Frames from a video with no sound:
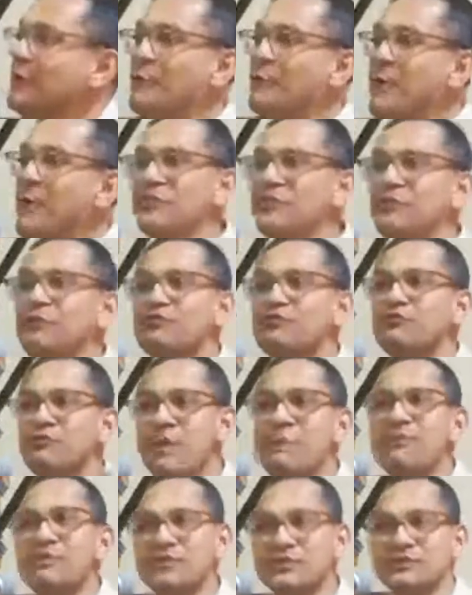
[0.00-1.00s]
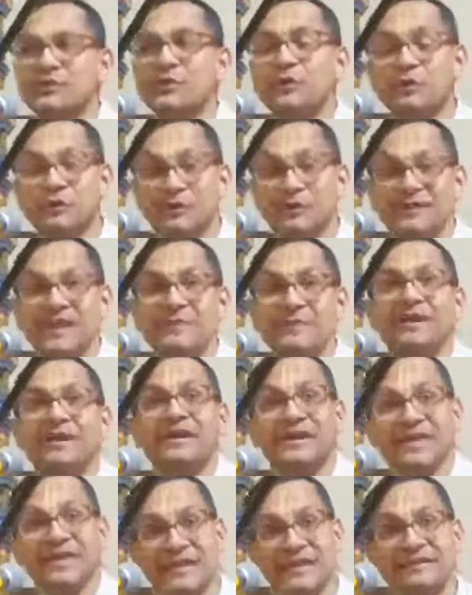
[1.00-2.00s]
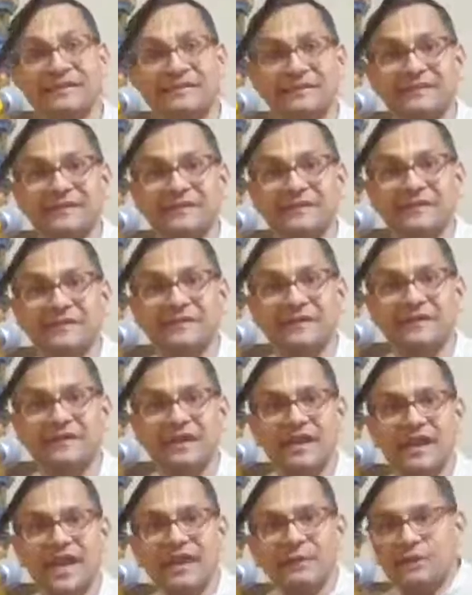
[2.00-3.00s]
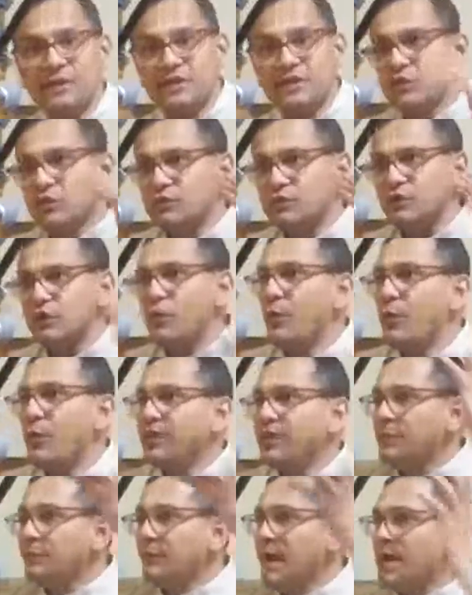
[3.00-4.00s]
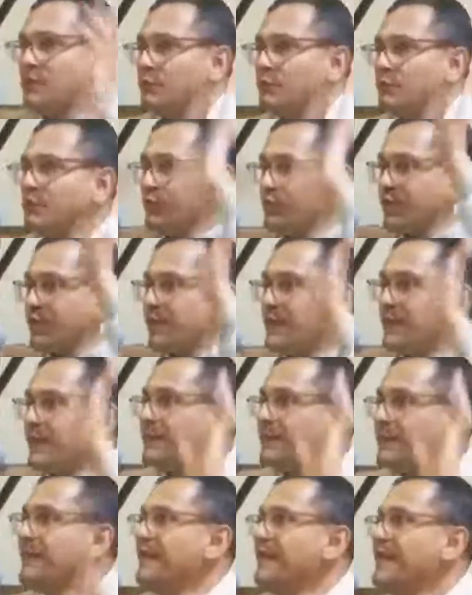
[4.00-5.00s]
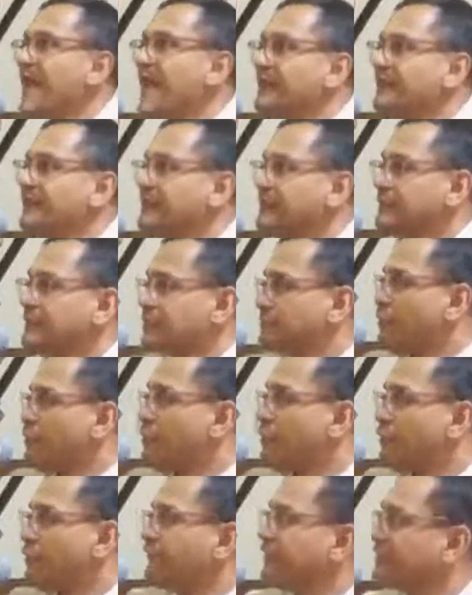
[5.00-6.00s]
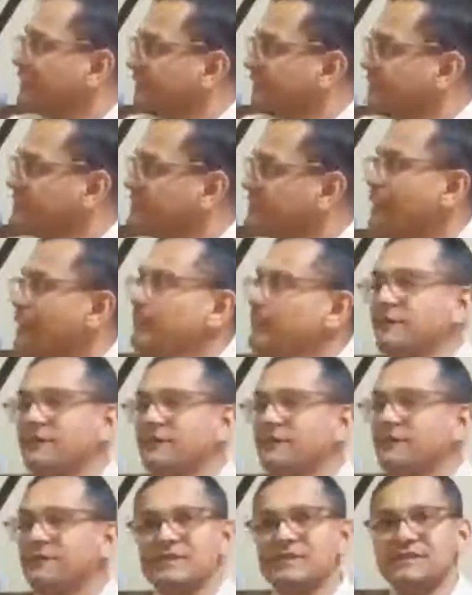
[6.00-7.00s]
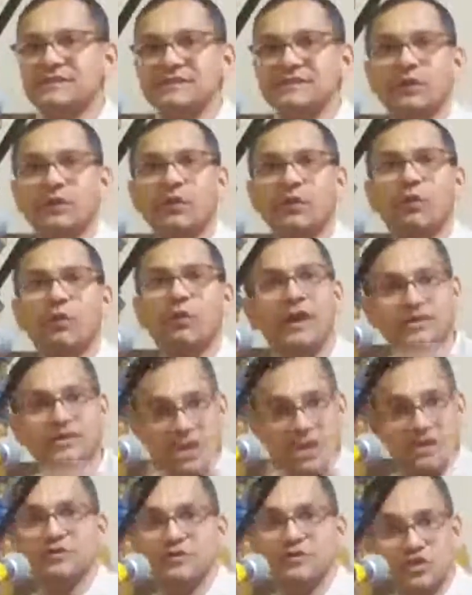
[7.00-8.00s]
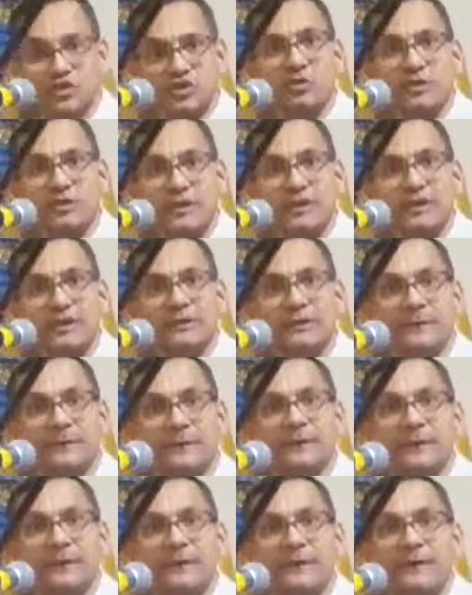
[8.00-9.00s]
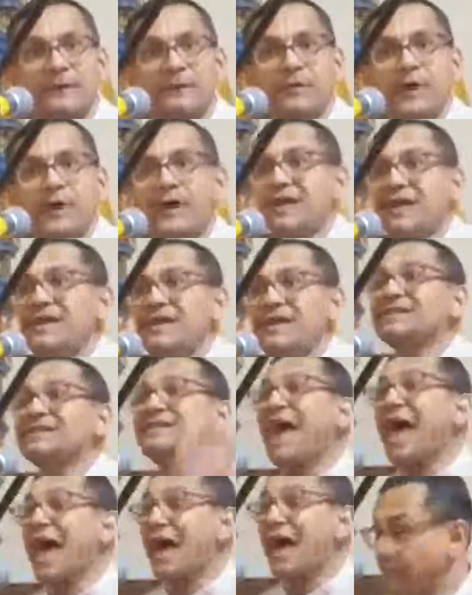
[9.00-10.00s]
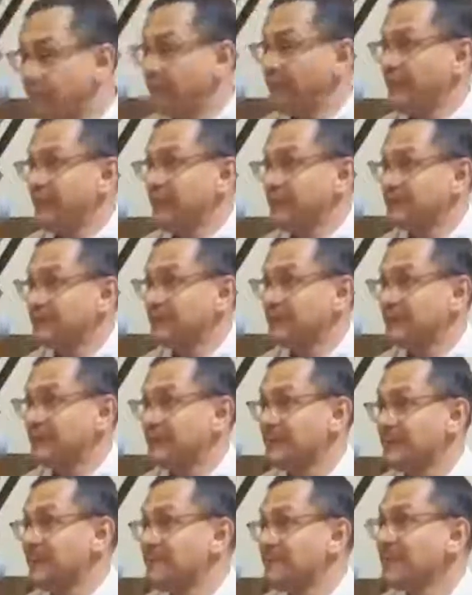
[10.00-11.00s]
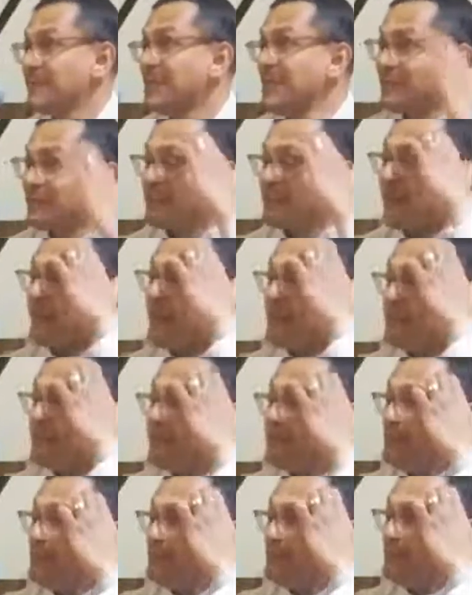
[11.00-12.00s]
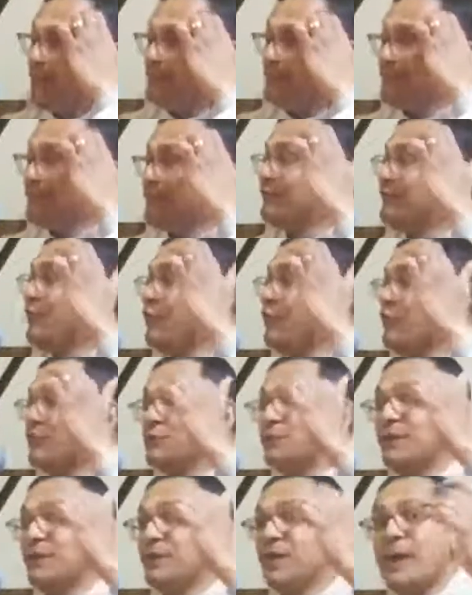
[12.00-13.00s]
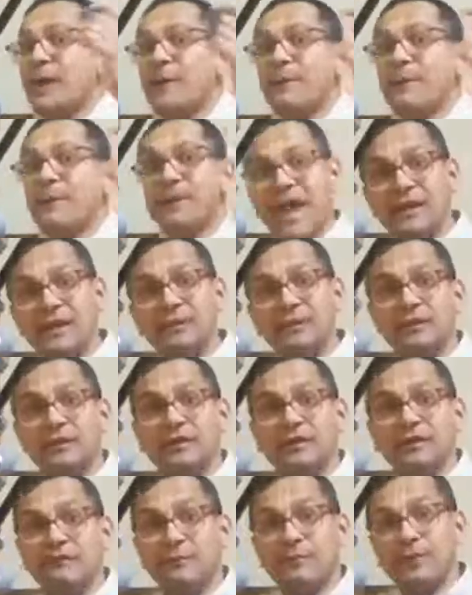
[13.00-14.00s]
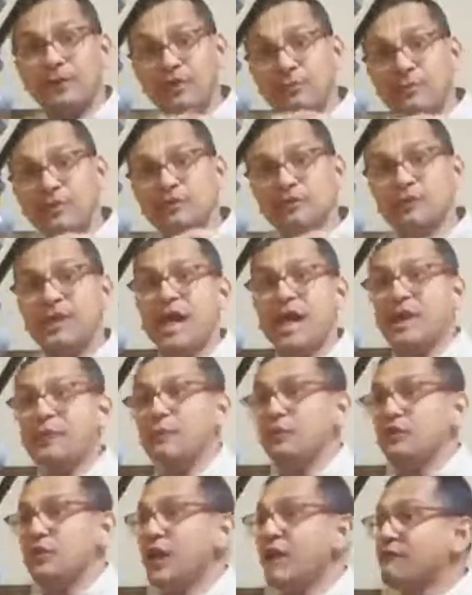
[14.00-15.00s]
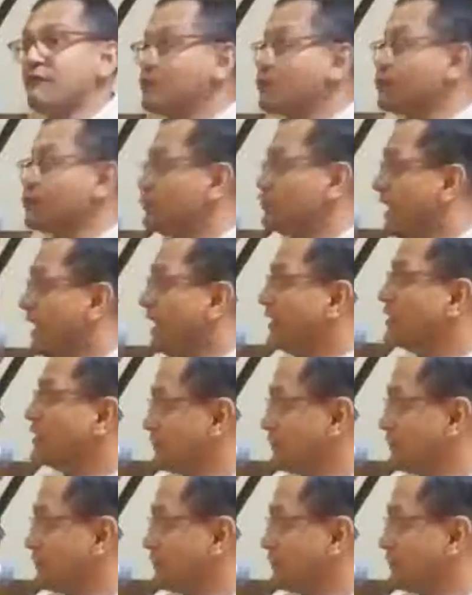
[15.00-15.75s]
when they'll remember this holy name again. And we just don't know when the mind will bring it up. And this perfect example of this is the whole Gajendra story. Right? He's an elephant. Right? And we know that before you become an animal, from a human to an animal, you have to go to the hellish